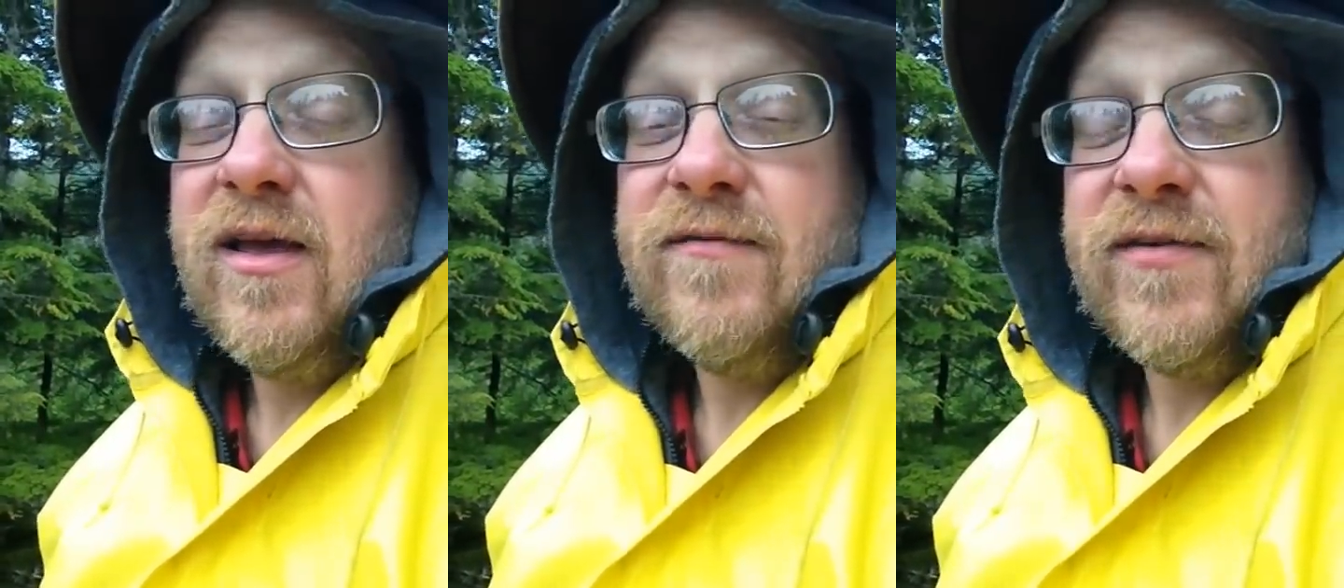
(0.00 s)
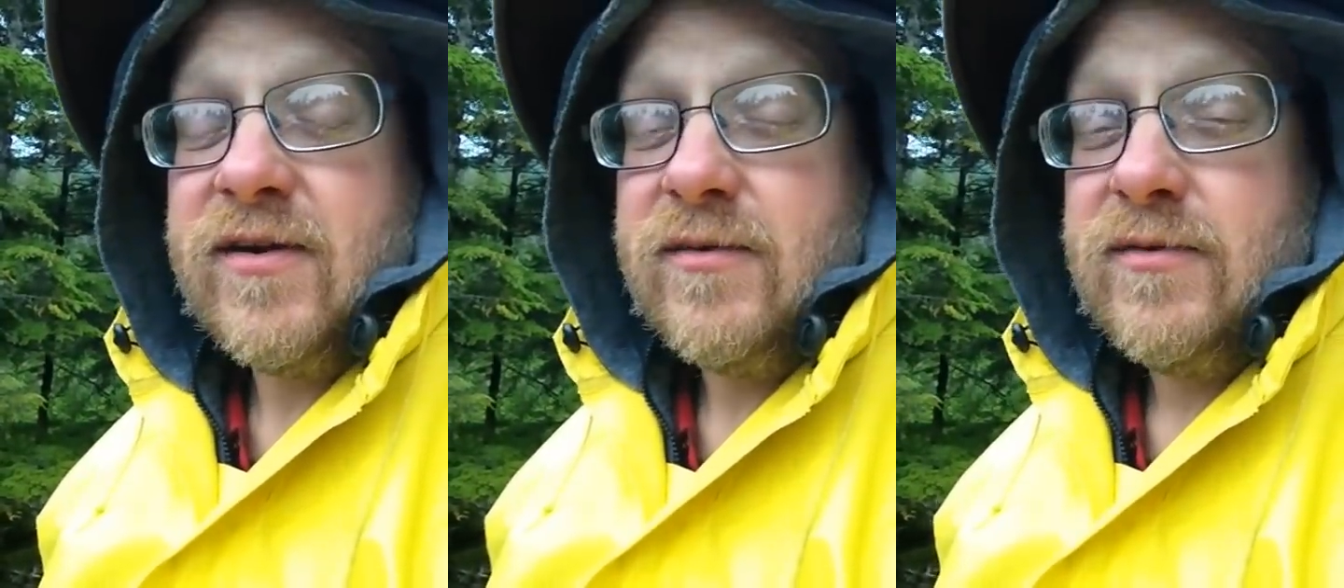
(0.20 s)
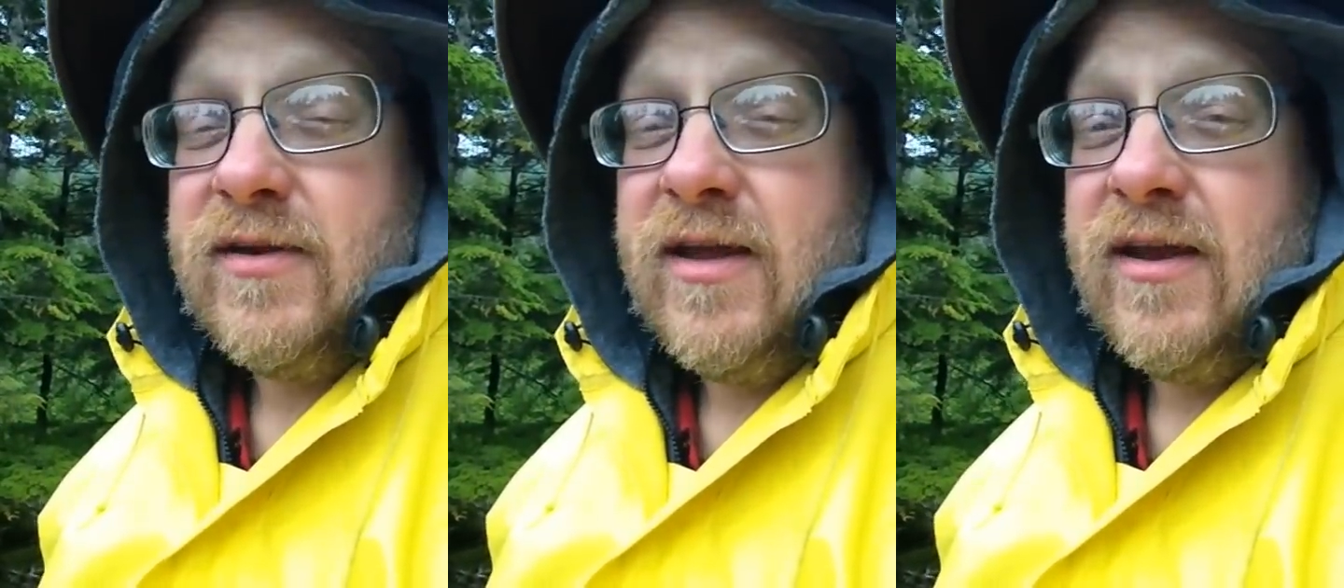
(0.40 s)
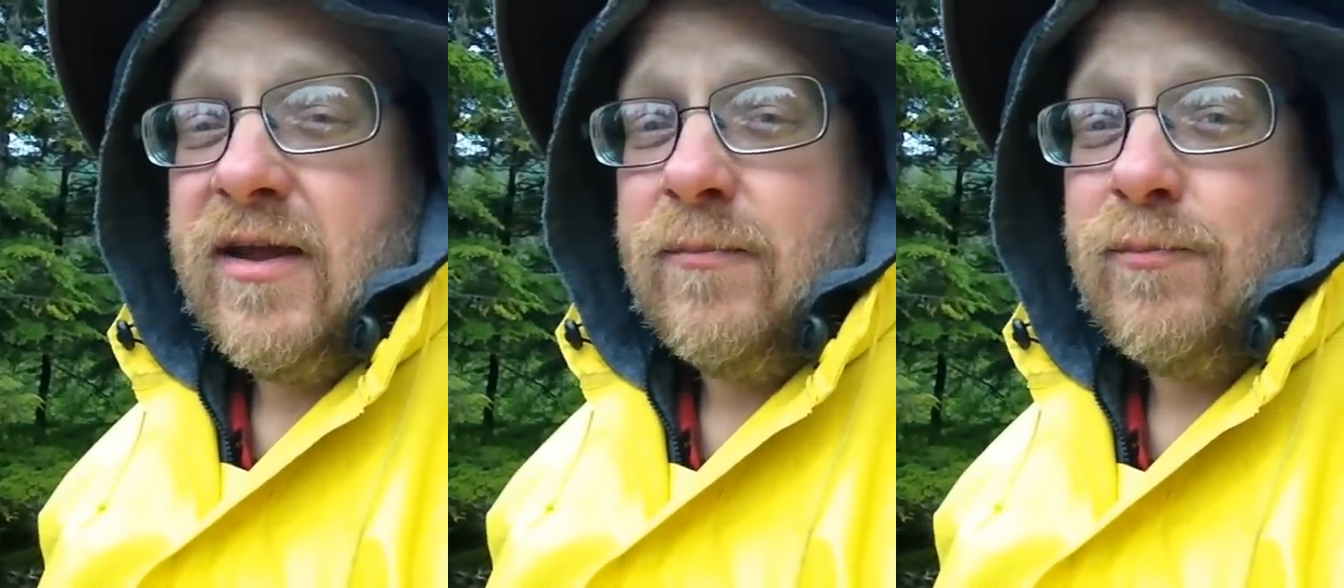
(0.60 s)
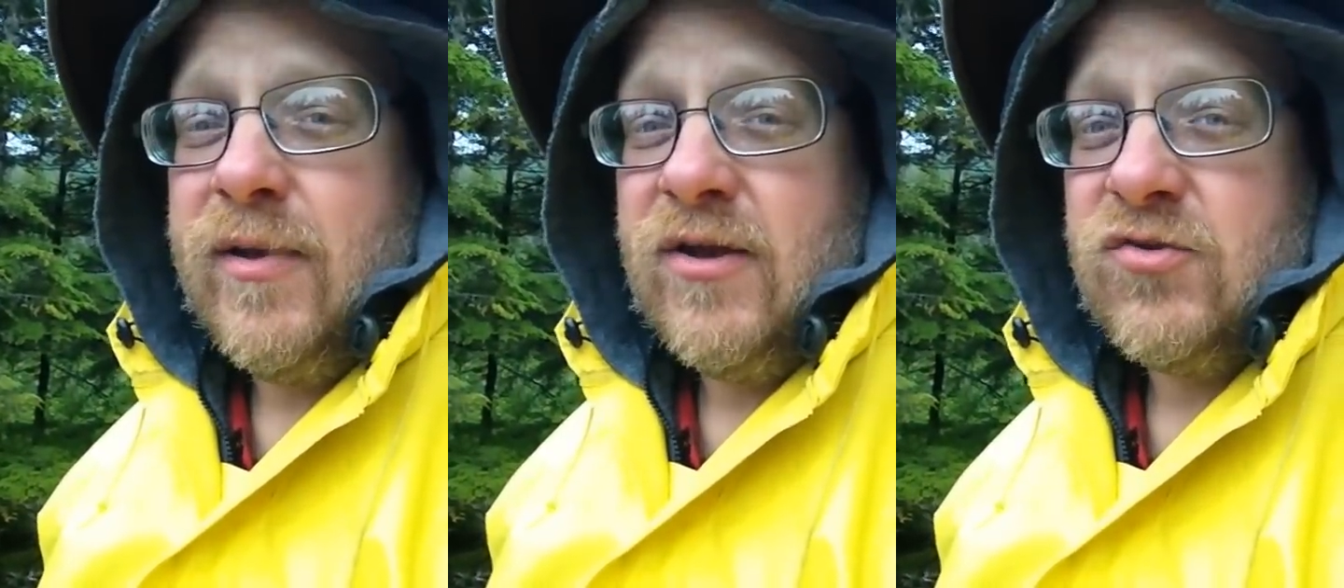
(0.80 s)
if I could get
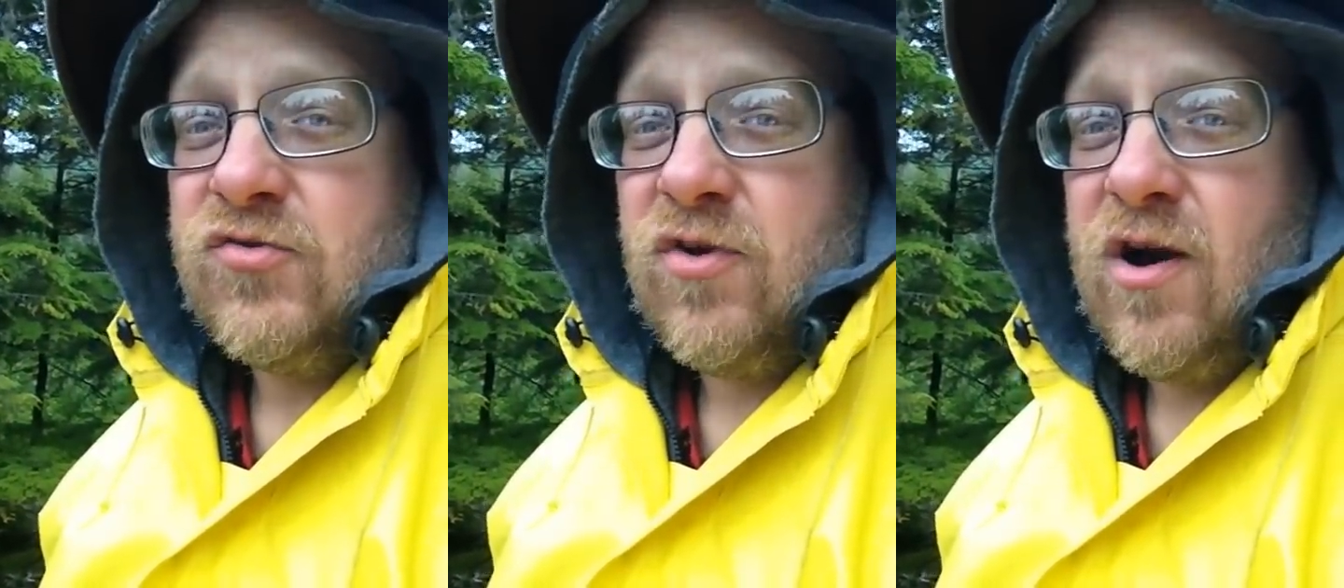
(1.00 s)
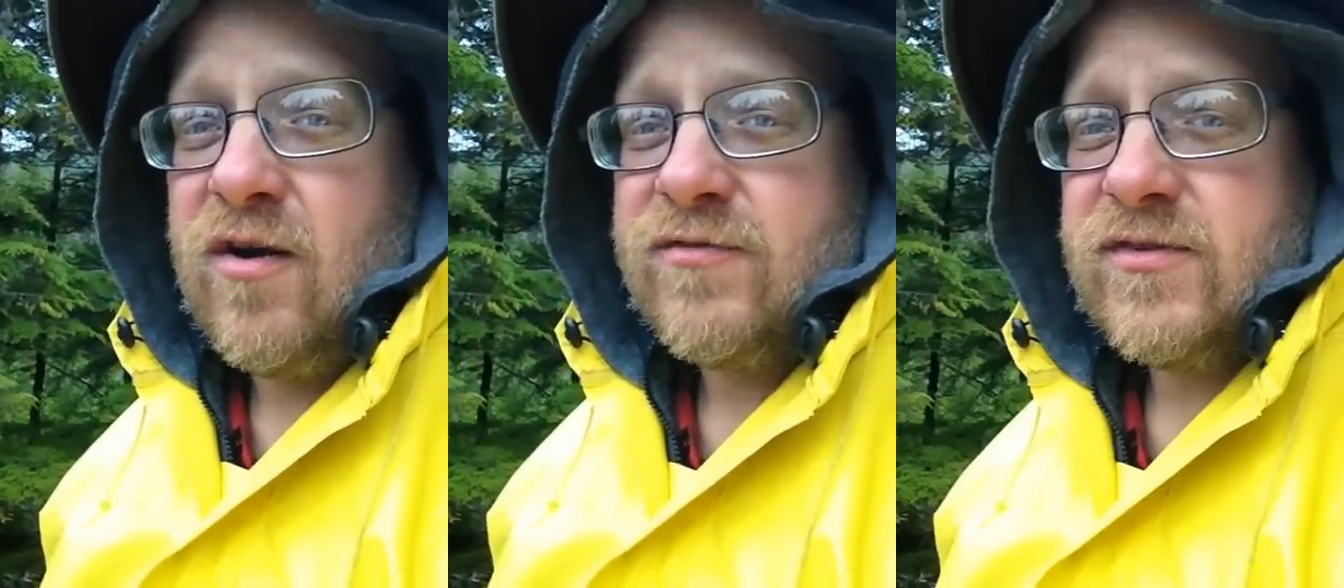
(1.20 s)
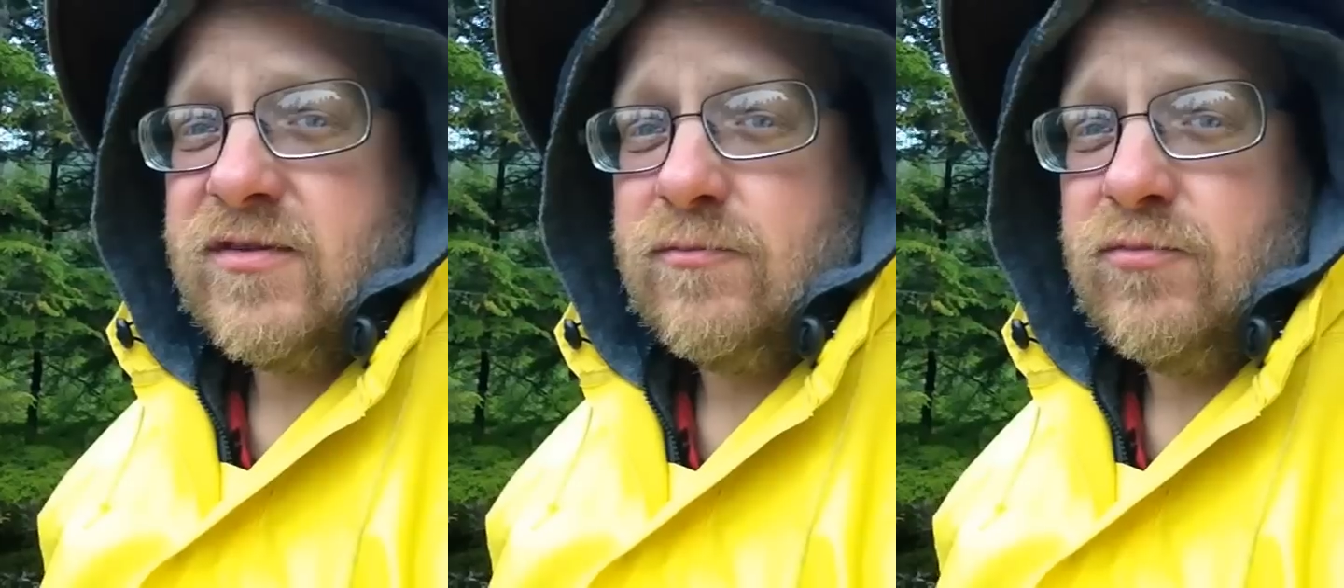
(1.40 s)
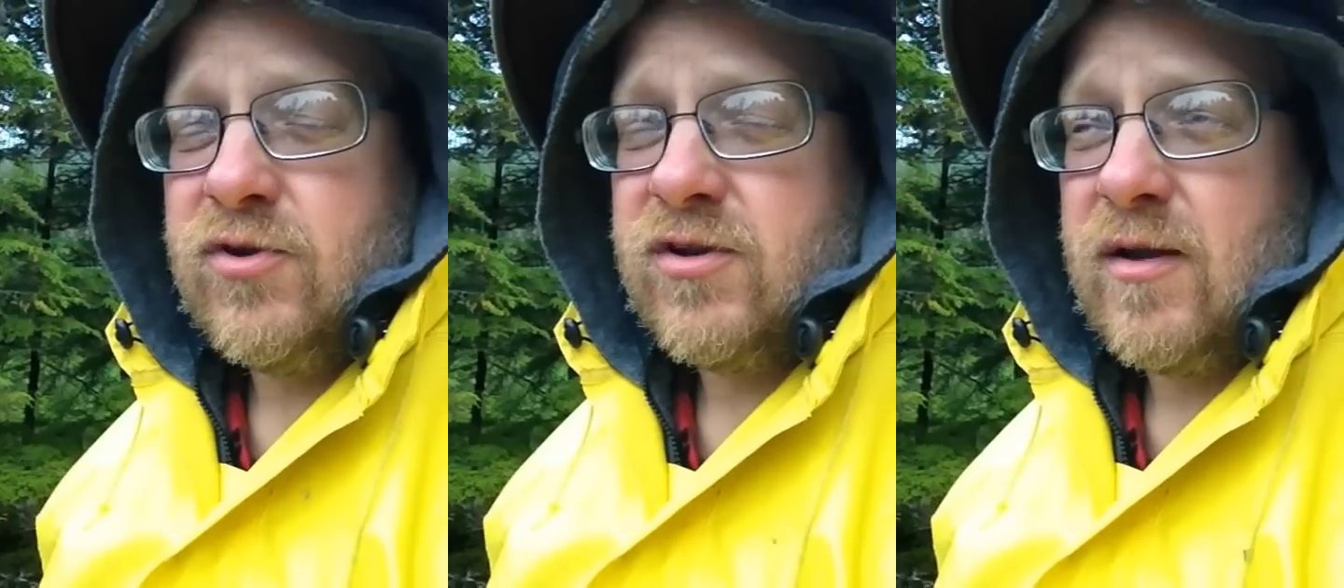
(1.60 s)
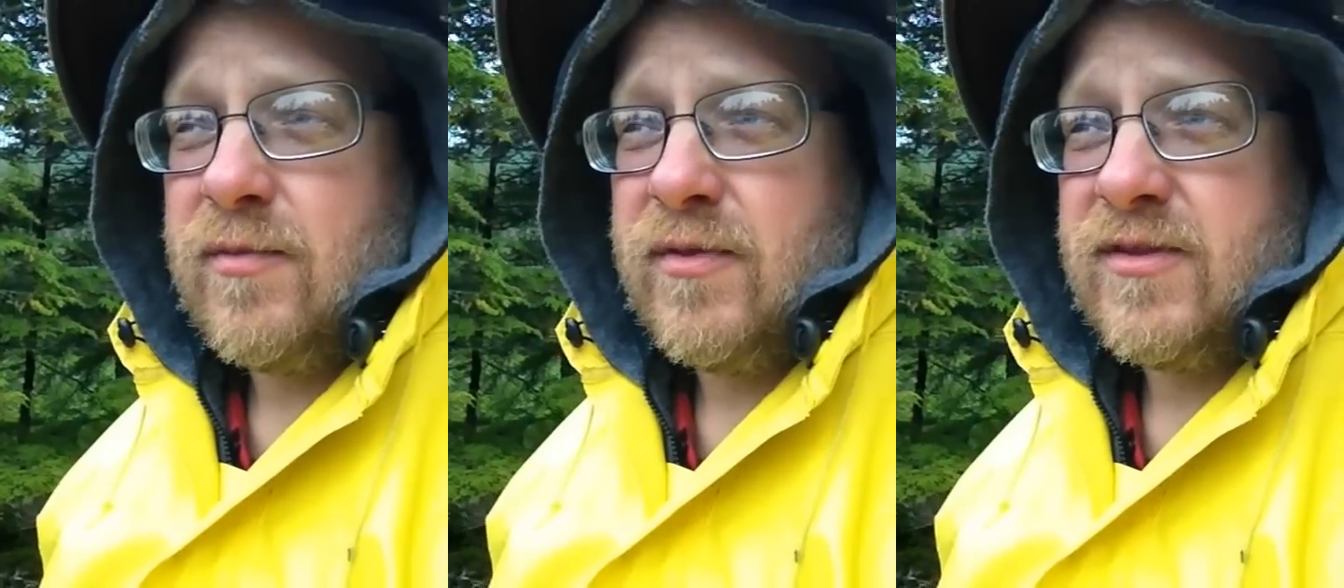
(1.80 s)
a big trough,
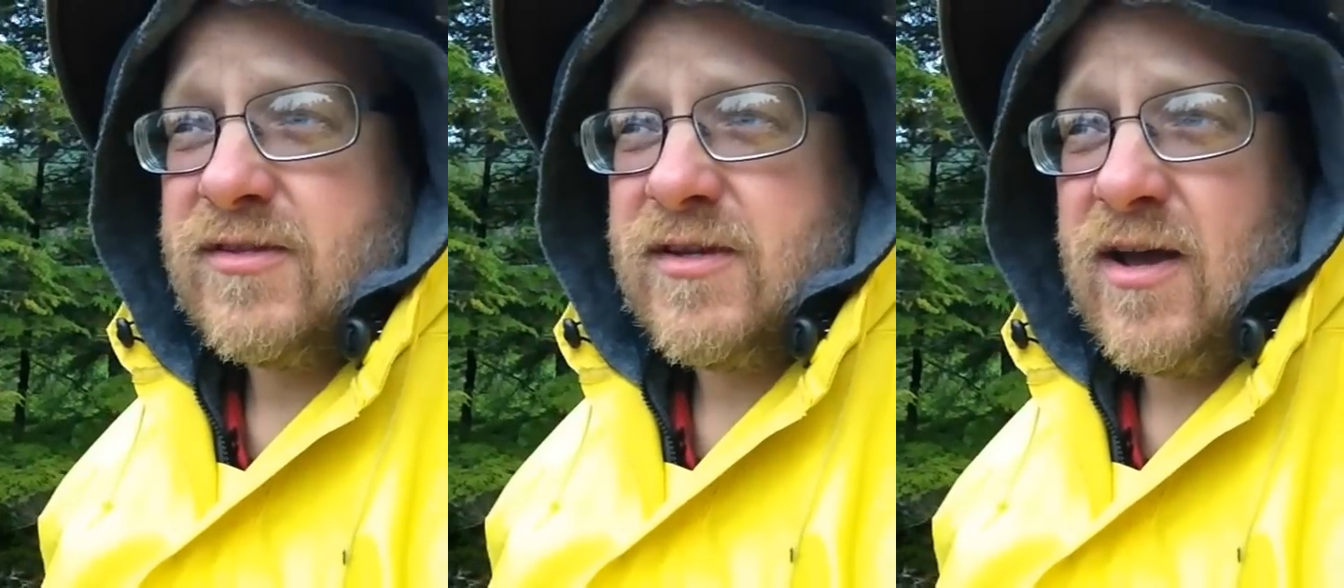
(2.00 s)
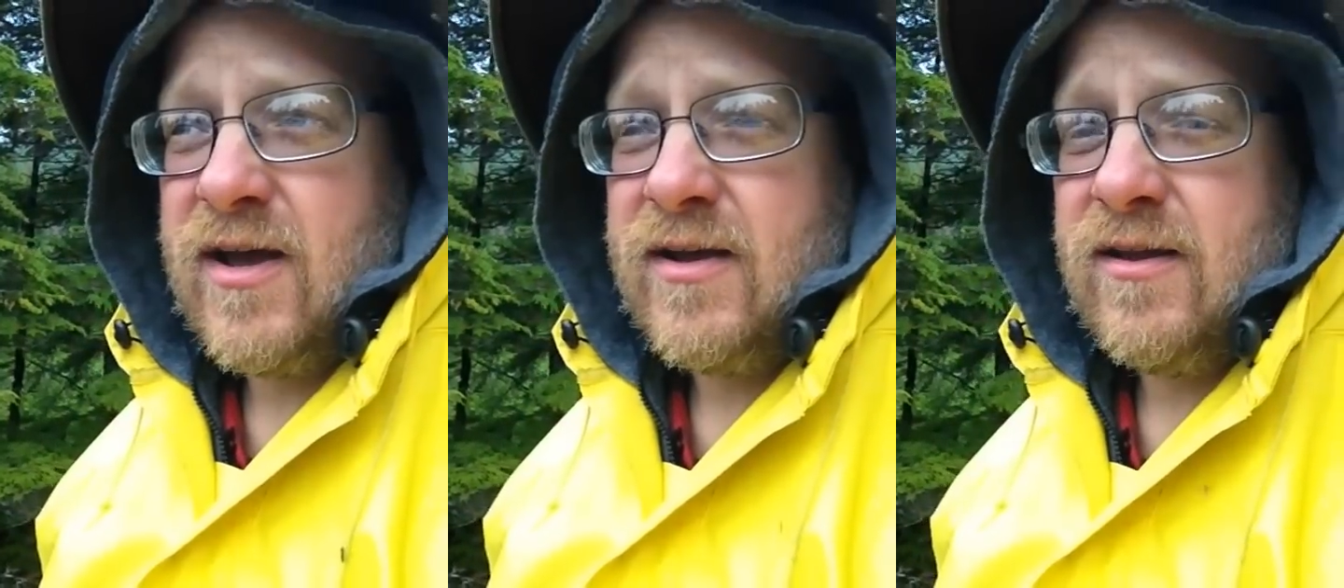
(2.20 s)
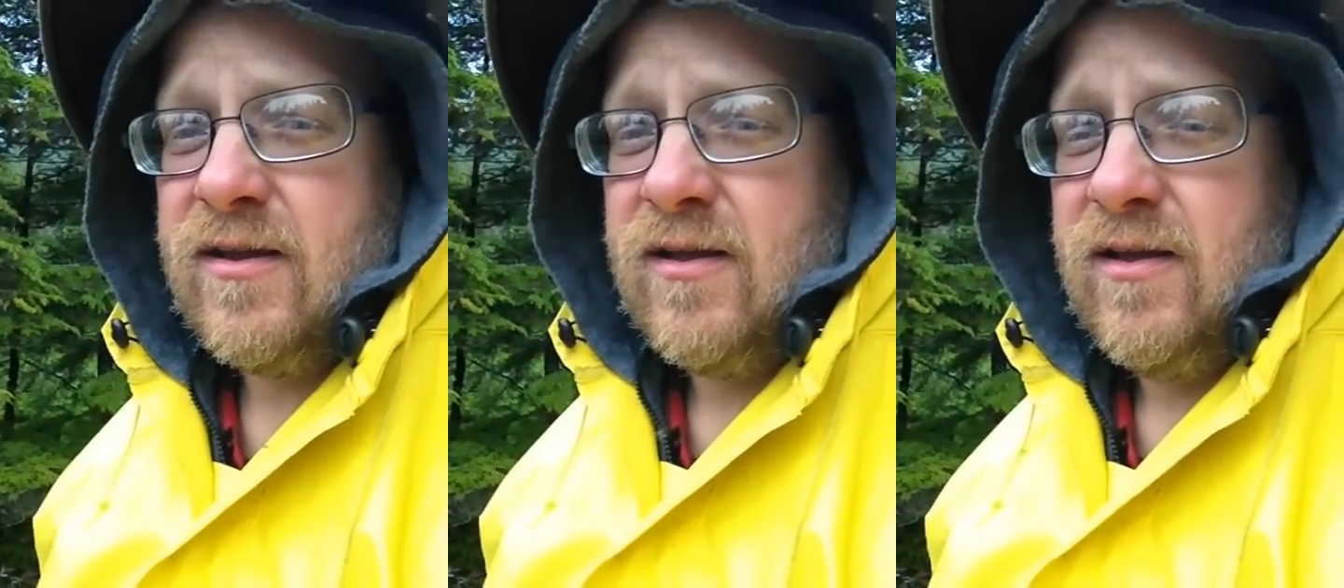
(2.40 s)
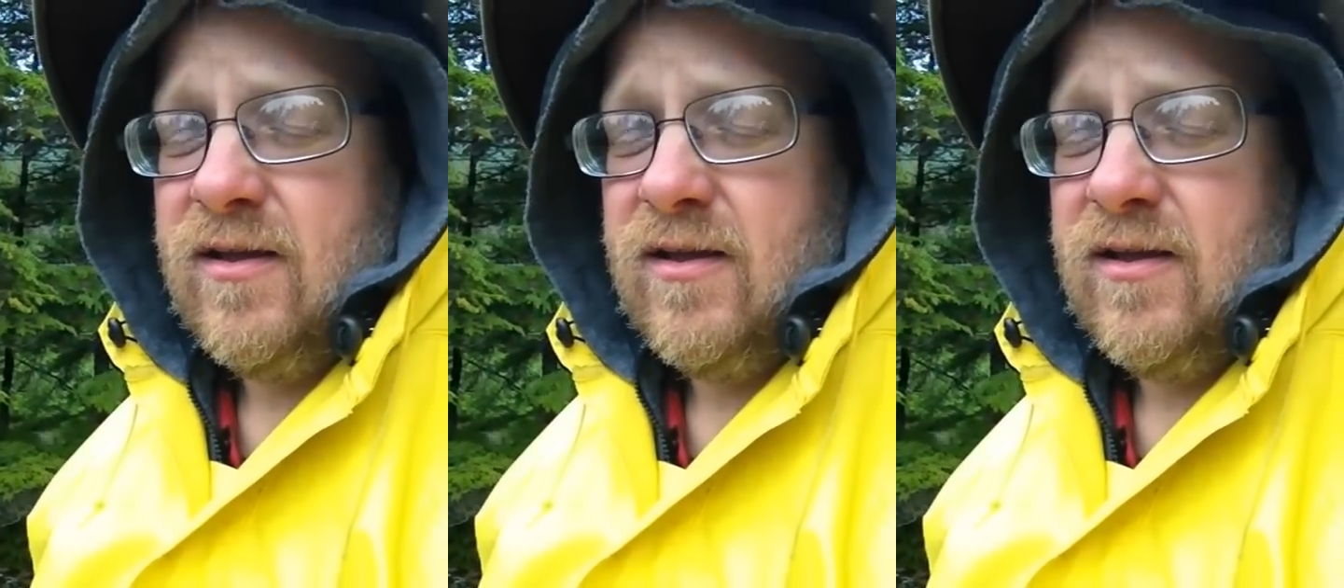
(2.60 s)
put it up on the side